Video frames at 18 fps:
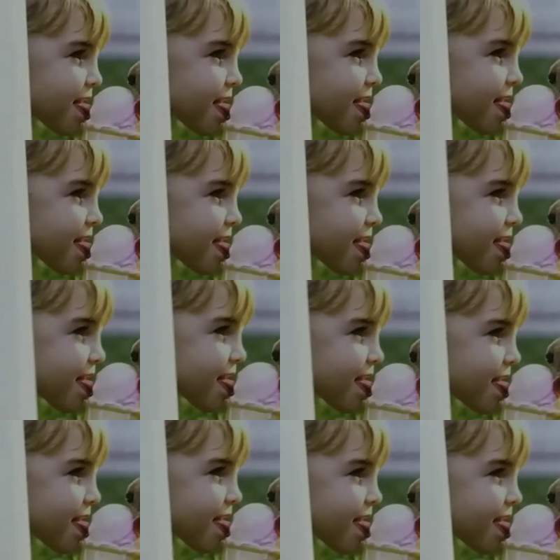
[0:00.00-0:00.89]

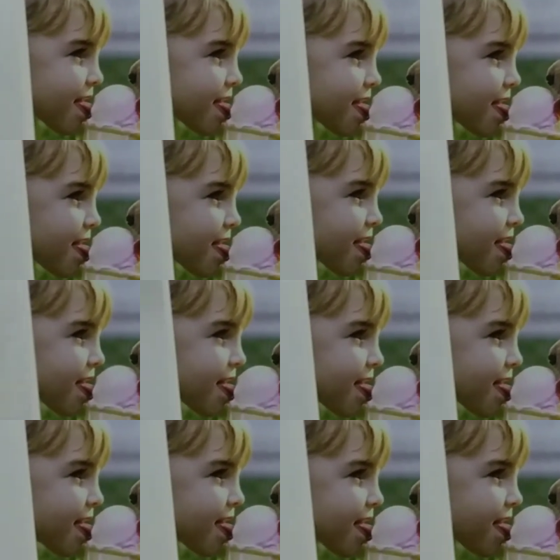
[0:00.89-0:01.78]

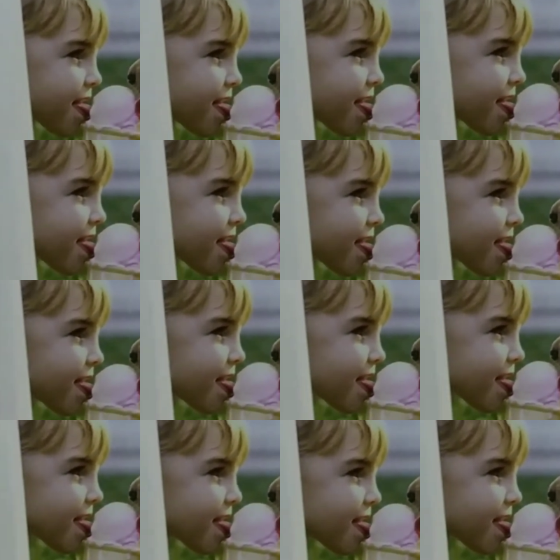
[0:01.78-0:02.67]

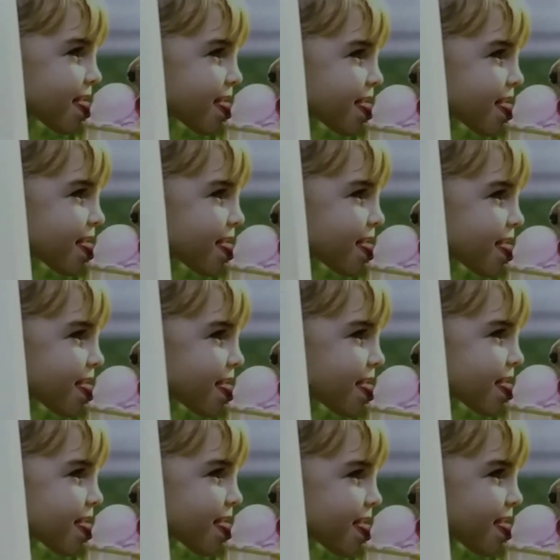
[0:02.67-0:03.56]

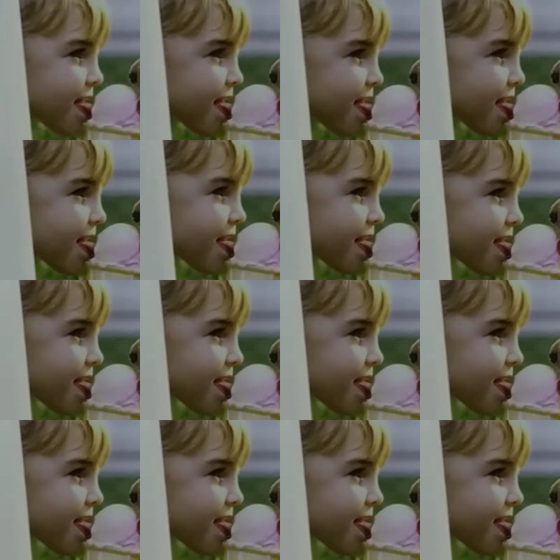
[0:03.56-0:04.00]
No one is speaking in this clip.